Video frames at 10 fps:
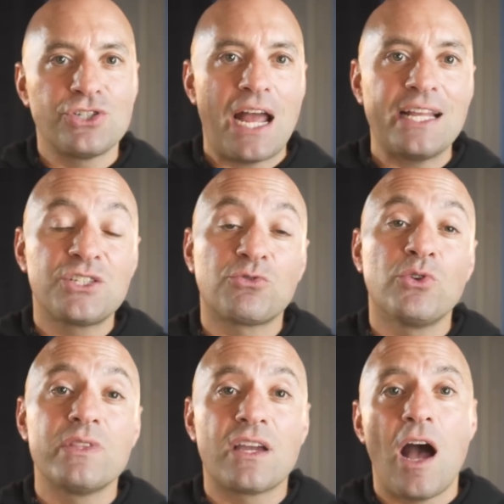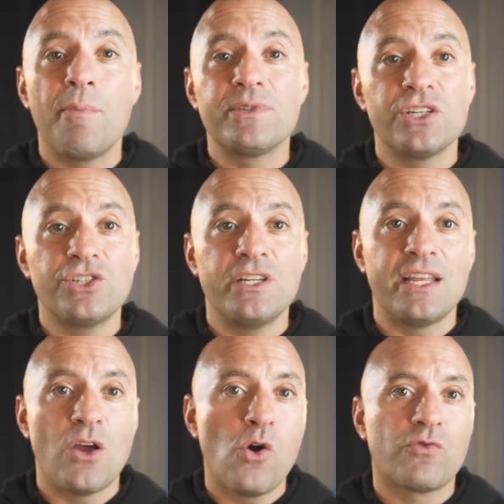shines through in the composition
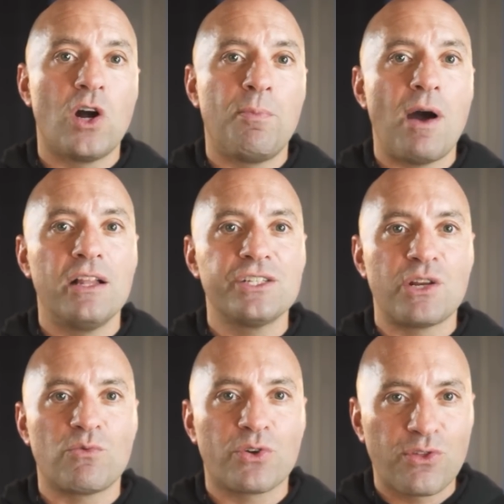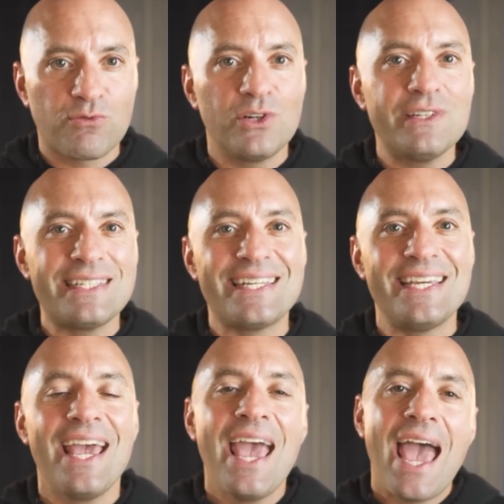and overall polish, and we're thrilled to
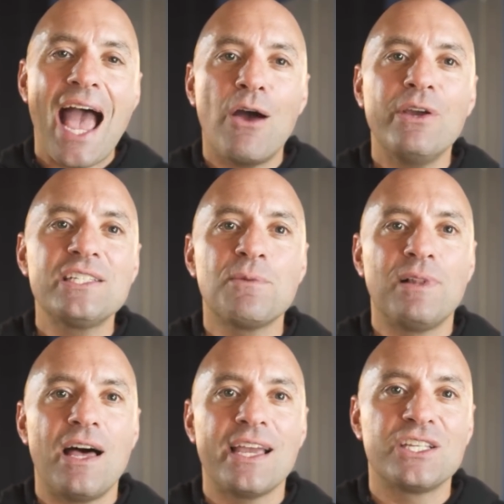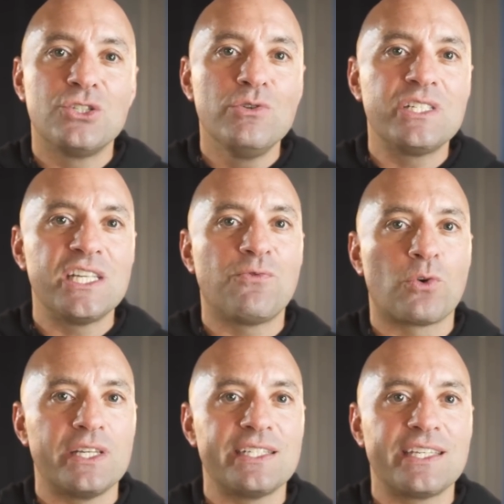see how he's applying his new
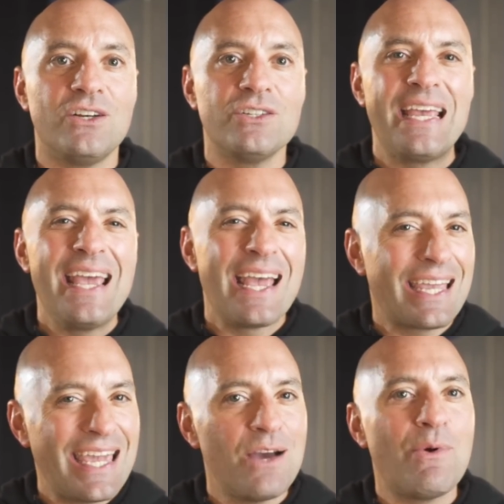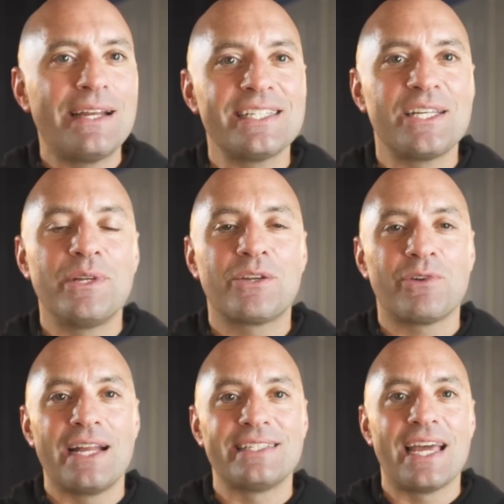C4D skills and can't wait to see what he
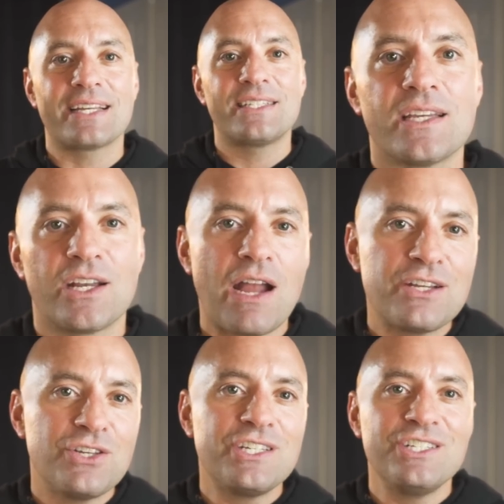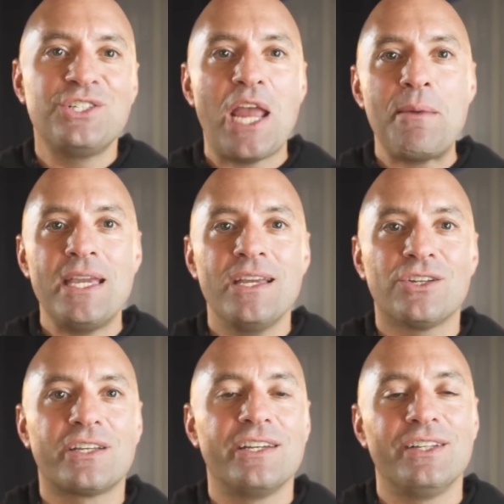creates next. Congratulations, Jamie,
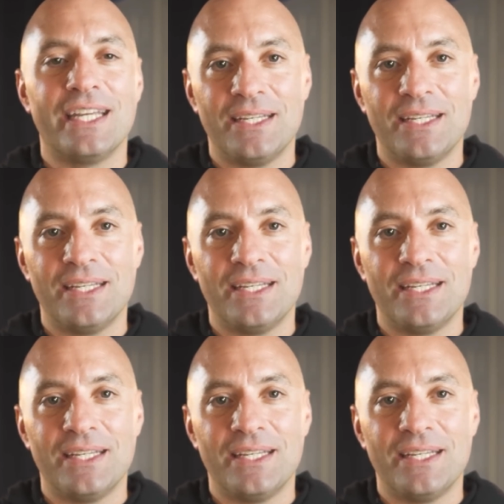you're killing